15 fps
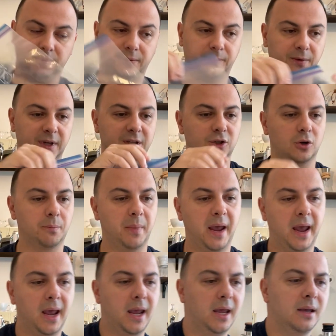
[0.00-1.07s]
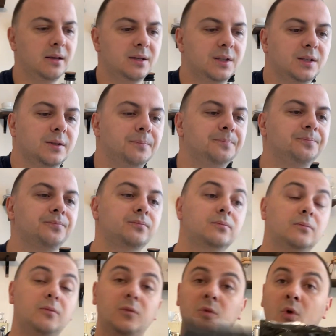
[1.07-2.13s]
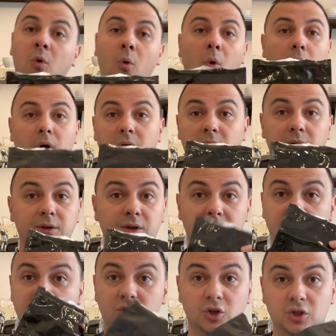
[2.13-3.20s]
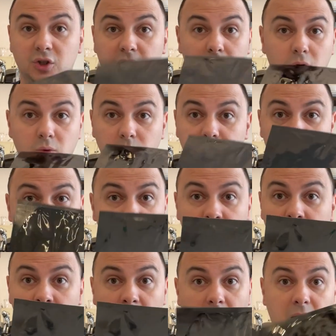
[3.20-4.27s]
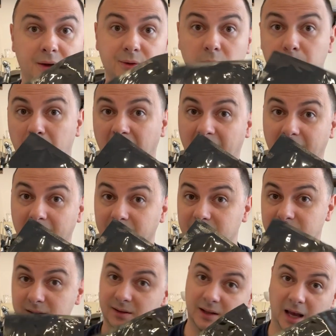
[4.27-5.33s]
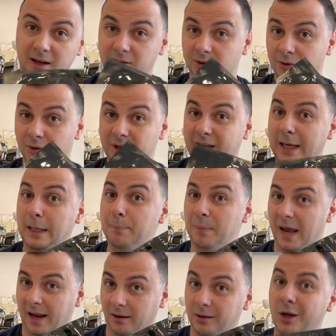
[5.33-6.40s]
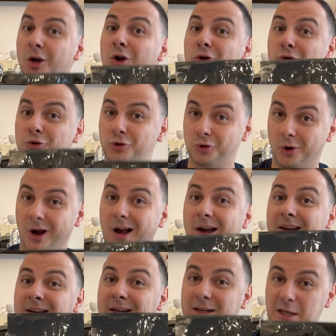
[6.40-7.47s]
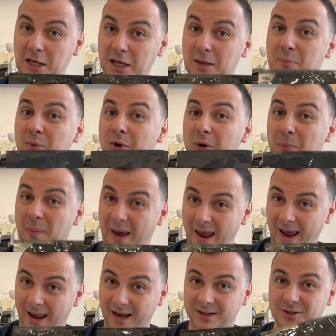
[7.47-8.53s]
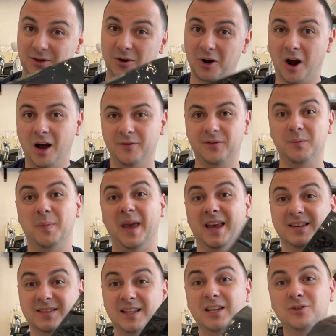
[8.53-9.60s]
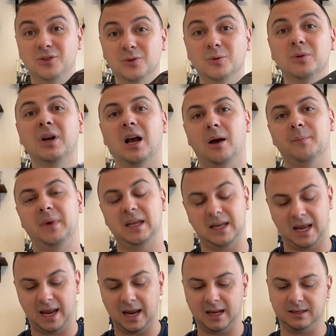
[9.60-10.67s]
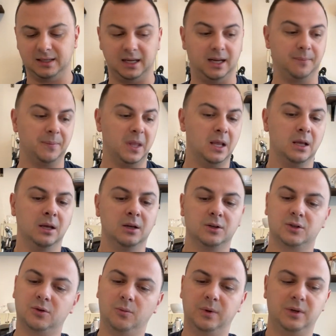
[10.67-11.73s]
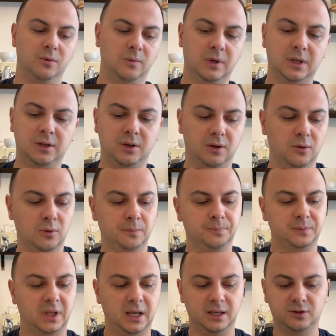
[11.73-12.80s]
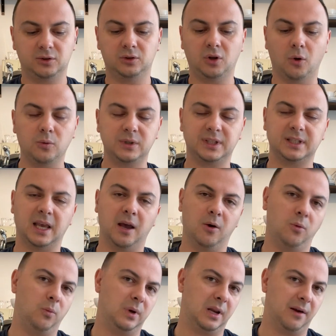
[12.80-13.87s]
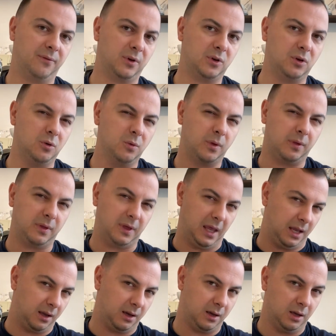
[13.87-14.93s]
freezer bags, or you can just use other bags that you're keeping. Try and keep your bags, your coffee bags. They do come in handy. So what you want to do is dose out whatever you think